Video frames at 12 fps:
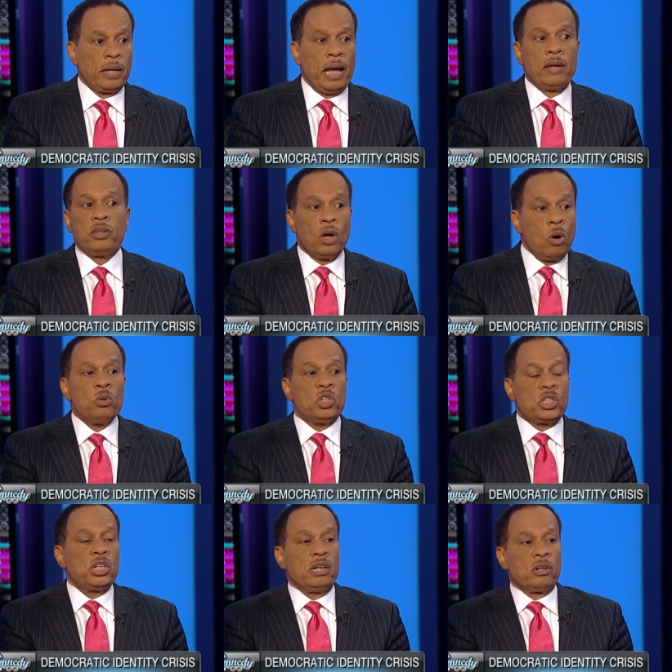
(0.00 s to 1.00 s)
and don't
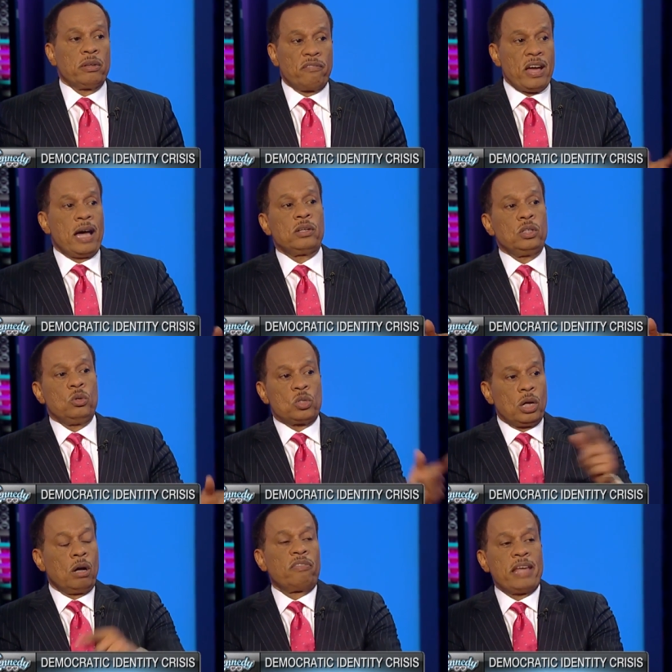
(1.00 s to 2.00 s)
share the values
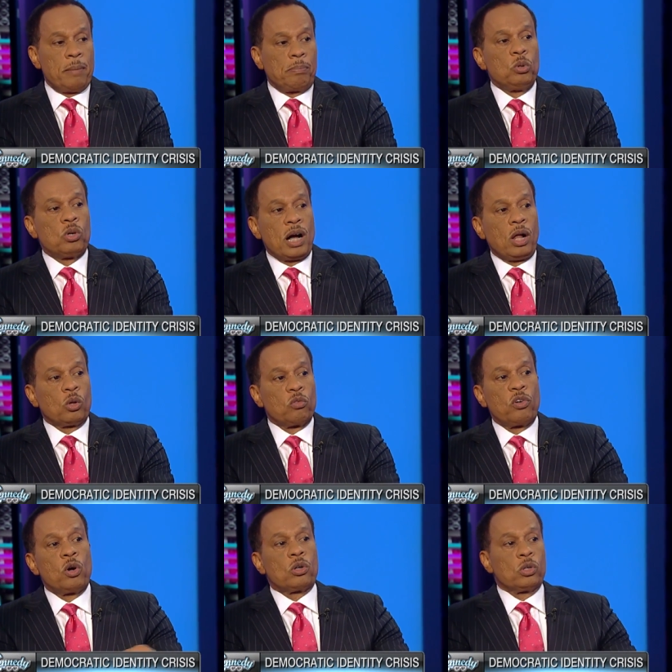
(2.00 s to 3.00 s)
of that blue collar
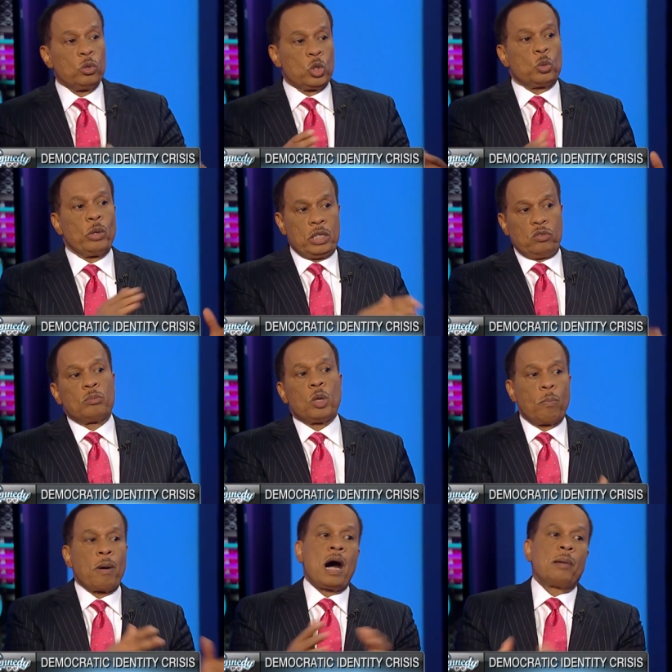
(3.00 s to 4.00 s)
voter who switched from
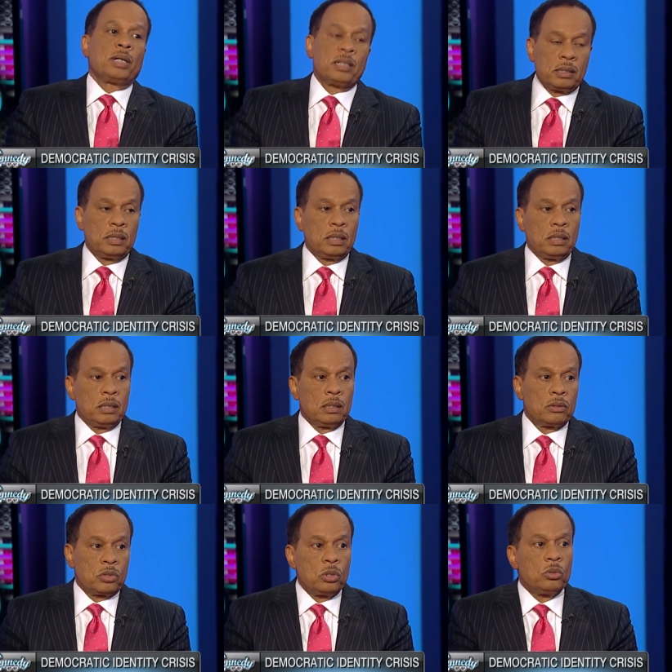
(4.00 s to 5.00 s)
Obama
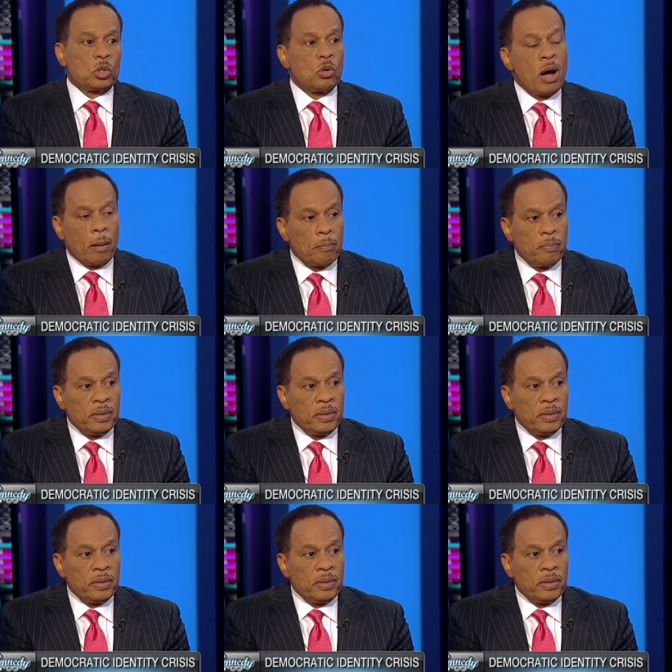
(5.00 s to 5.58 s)
to Trump.